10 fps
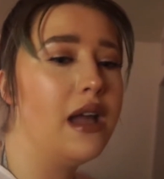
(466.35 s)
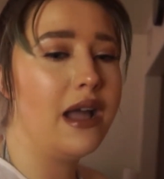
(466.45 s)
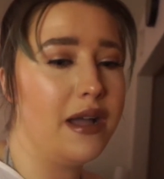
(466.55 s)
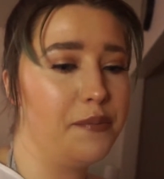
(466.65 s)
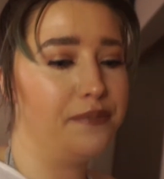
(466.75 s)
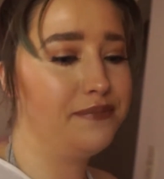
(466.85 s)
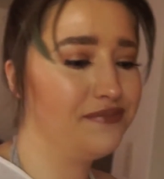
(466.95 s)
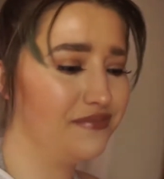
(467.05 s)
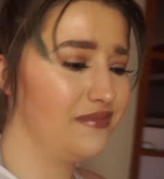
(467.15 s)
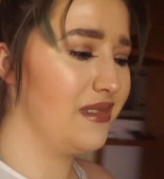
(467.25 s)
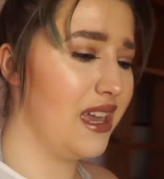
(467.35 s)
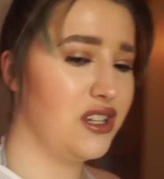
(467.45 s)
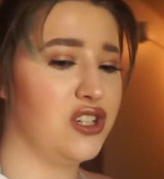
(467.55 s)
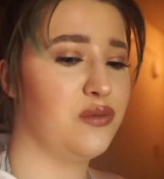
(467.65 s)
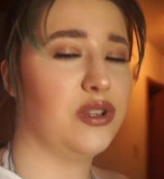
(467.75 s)
Um,
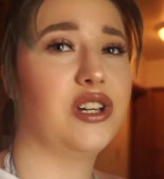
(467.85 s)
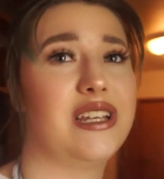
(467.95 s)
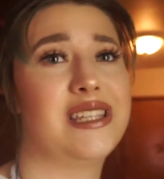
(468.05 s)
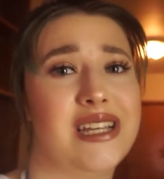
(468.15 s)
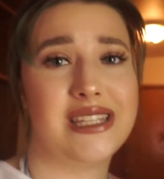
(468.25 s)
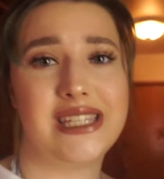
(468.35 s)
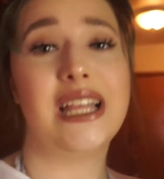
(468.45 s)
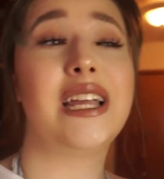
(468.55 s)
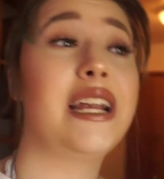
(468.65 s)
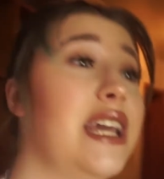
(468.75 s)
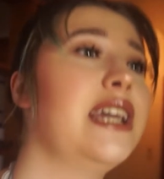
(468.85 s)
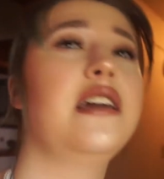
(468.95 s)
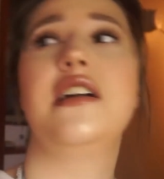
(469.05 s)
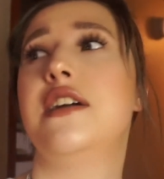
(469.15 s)
and she's really good at sunset lighting.